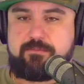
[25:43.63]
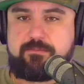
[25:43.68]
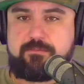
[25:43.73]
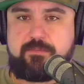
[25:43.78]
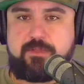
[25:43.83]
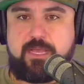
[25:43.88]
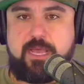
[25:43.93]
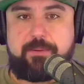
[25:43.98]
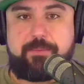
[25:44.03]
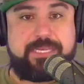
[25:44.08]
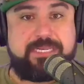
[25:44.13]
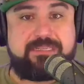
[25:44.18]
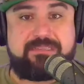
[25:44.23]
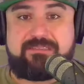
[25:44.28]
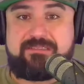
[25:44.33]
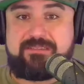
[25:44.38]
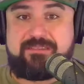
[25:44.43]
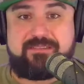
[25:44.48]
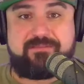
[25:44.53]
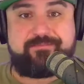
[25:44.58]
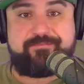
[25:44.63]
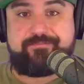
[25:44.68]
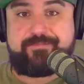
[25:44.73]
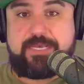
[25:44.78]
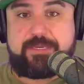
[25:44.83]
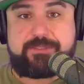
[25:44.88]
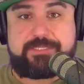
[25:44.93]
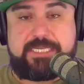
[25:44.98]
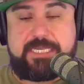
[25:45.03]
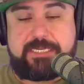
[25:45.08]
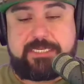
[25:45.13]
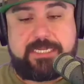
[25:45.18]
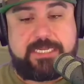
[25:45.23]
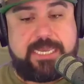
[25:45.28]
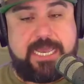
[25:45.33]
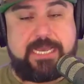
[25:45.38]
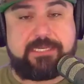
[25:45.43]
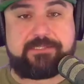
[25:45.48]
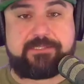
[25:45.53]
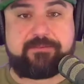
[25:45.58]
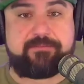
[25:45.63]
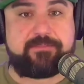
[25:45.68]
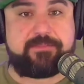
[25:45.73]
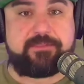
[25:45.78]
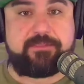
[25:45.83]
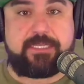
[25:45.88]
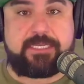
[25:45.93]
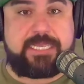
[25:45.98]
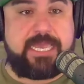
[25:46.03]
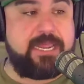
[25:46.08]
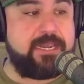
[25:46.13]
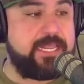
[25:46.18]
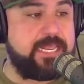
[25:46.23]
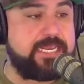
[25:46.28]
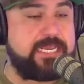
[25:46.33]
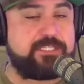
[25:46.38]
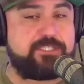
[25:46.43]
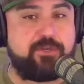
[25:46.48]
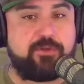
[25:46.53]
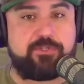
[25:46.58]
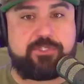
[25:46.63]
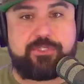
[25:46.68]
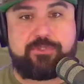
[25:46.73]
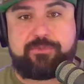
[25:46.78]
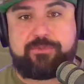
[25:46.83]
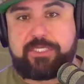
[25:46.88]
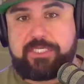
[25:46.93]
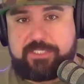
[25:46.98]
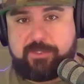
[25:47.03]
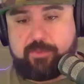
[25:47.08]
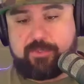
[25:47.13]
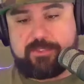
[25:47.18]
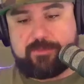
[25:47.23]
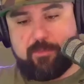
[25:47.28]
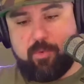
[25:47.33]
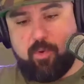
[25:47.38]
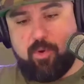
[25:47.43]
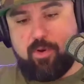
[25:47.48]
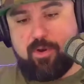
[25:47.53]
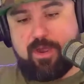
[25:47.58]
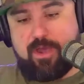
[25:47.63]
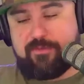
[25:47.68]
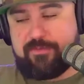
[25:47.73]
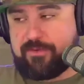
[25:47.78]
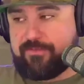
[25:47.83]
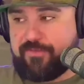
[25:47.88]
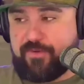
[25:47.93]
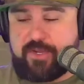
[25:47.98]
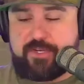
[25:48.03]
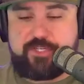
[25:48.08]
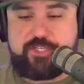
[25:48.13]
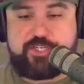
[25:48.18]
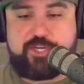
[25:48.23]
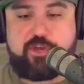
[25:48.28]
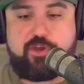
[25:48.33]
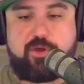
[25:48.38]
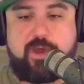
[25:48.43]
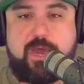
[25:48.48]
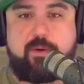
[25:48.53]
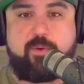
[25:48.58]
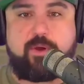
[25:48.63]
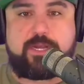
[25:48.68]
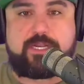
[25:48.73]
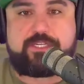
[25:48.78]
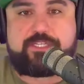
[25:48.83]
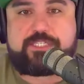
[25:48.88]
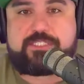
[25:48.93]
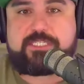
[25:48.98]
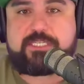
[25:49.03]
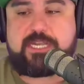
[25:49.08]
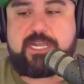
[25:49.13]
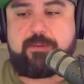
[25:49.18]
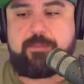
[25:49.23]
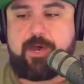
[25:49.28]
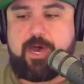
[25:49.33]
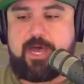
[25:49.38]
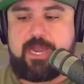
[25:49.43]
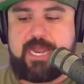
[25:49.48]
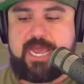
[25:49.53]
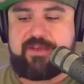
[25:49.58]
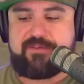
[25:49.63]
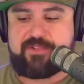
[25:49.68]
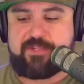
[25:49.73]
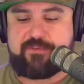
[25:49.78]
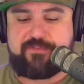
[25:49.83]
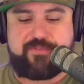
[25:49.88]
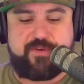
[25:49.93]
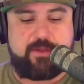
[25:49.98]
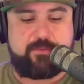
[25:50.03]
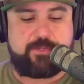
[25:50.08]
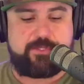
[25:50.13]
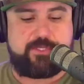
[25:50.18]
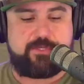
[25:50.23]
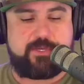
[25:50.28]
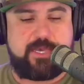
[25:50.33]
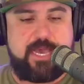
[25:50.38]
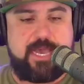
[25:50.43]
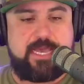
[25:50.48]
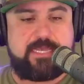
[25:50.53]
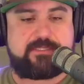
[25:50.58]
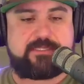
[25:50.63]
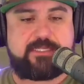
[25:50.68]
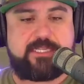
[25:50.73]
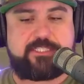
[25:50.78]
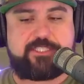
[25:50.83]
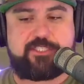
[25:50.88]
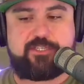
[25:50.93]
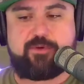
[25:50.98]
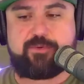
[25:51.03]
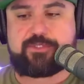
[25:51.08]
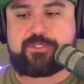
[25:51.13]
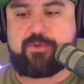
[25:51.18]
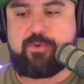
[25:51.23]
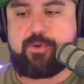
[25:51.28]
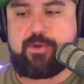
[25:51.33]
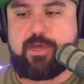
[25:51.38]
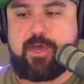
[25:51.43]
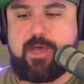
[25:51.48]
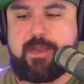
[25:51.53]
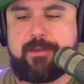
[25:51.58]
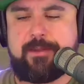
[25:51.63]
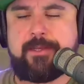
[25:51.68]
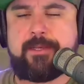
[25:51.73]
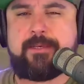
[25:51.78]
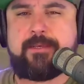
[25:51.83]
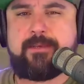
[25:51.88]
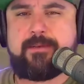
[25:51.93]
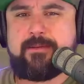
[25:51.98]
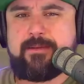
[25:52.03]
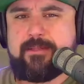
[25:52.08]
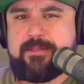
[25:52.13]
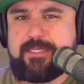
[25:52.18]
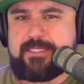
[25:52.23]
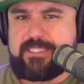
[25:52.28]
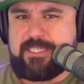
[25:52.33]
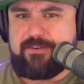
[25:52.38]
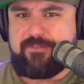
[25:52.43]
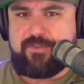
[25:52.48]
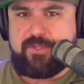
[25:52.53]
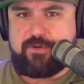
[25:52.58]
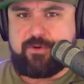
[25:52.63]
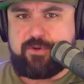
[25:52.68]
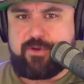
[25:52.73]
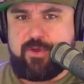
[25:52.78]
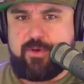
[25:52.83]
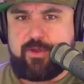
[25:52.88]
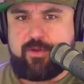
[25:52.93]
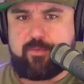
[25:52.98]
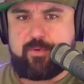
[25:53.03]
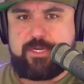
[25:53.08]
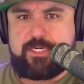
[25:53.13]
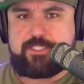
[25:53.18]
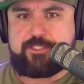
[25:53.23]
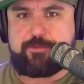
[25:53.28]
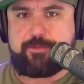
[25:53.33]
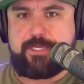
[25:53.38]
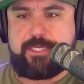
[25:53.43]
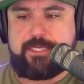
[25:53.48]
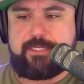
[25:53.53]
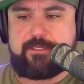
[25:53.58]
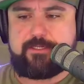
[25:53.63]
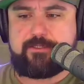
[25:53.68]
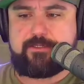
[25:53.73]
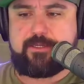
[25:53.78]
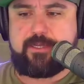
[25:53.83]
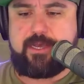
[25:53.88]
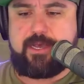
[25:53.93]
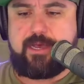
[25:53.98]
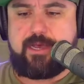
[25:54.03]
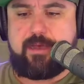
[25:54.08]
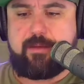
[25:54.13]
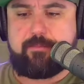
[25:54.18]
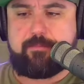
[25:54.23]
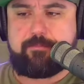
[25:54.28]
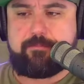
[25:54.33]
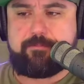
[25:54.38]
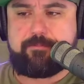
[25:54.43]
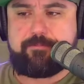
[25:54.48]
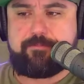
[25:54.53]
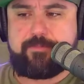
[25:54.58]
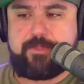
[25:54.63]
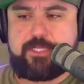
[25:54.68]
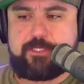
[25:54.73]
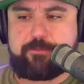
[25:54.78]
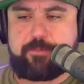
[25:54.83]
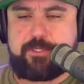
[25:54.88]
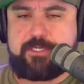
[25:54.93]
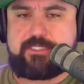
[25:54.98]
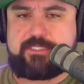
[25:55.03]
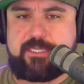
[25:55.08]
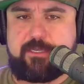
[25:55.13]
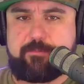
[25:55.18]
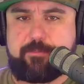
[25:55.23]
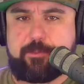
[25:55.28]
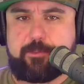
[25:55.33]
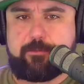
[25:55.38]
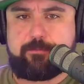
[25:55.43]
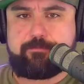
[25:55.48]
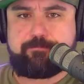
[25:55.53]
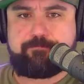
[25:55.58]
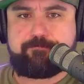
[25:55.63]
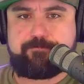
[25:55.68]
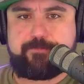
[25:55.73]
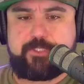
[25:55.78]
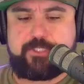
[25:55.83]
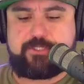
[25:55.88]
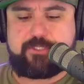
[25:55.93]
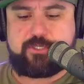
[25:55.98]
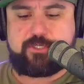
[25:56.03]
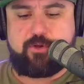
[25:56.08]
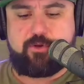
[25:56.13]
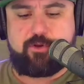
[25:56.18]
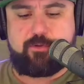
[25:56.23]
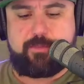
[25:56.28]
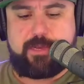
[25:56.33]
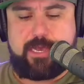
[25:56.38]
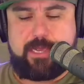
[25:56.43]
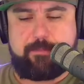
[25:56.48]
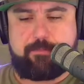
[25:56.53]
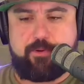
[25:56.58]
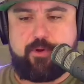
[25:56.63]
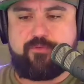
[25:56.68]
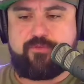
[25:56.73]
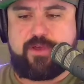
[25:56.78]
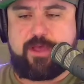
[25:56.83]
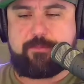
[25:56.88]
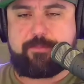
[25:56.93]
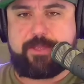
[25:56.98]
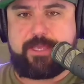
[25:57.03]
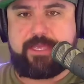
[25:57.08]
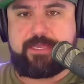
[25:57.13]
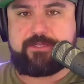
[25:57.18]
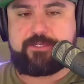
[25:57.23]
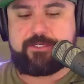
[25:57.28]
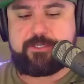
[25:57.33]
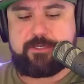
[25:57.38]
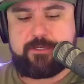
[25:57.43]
I mean, that was it, you guys. Again, like I told you, this was more of a fun show. I wanted just to come on, have a little fun with you guys, let you know what's going on. Listen, if you don't know how to reach me, it's pretty simple. Just go to my profile page.